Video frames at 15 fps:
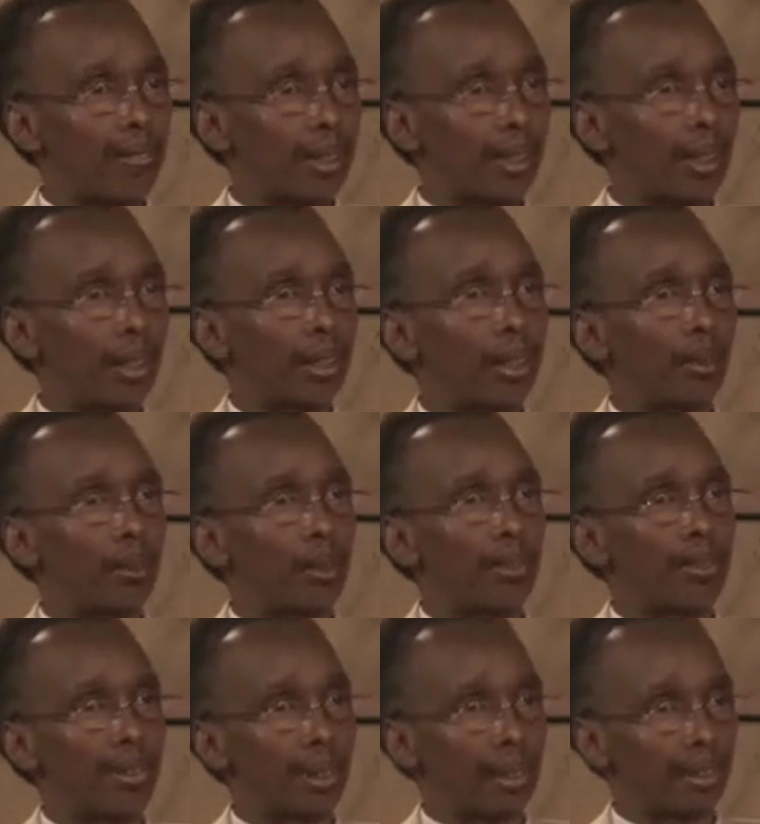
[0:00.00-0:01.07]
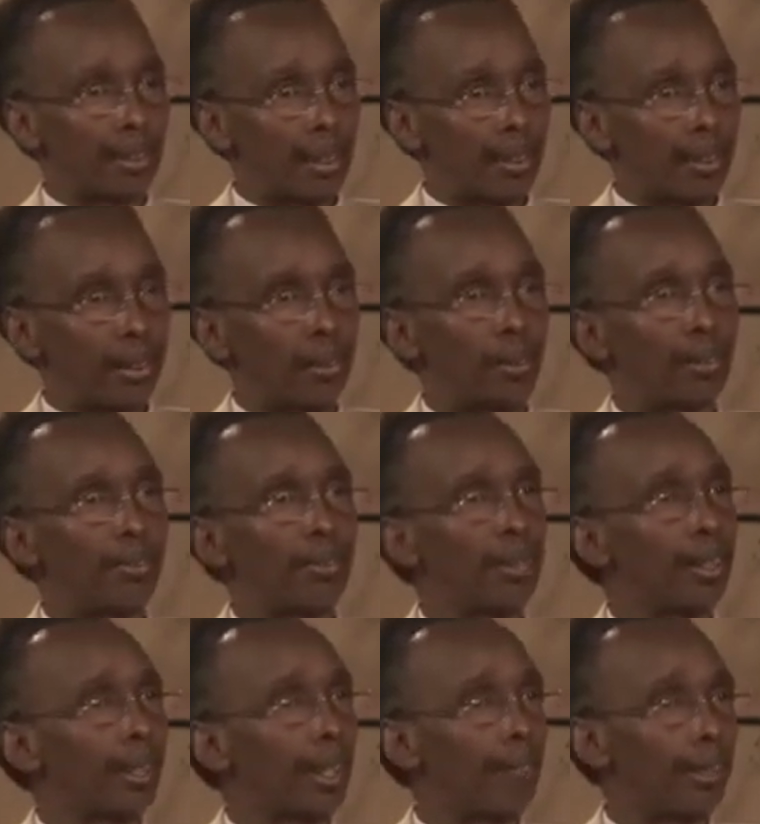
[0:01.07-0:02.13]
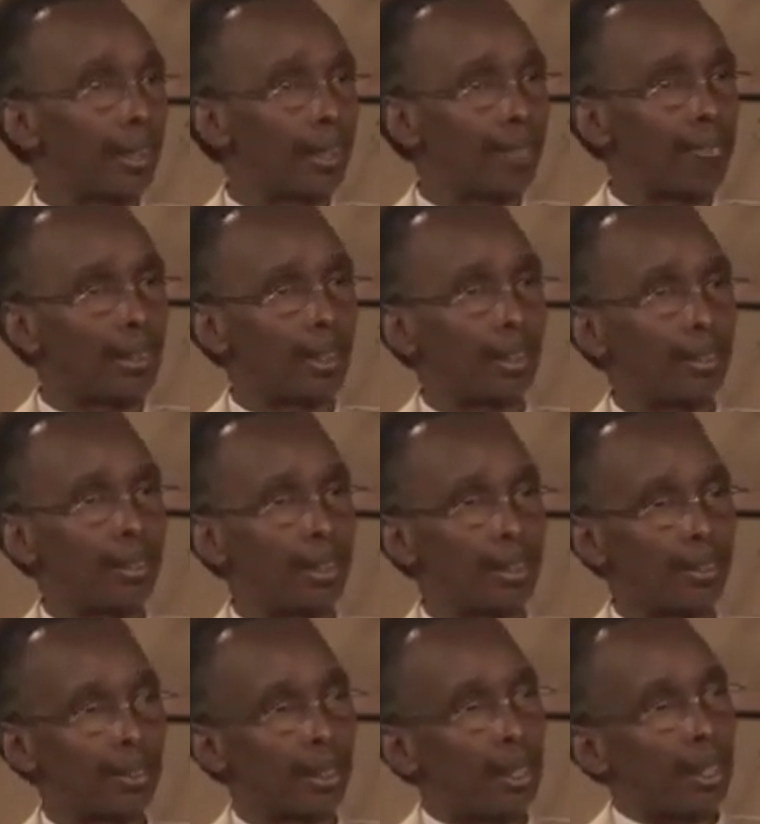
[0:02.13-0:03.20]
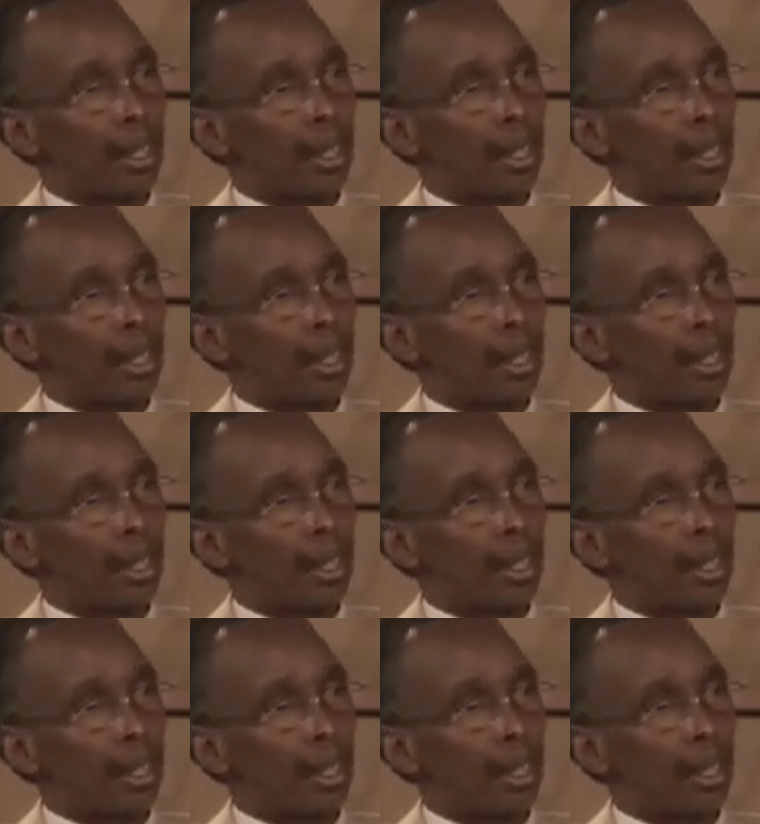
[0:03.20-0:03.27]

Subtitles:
and one of the things that he was very having difficulty is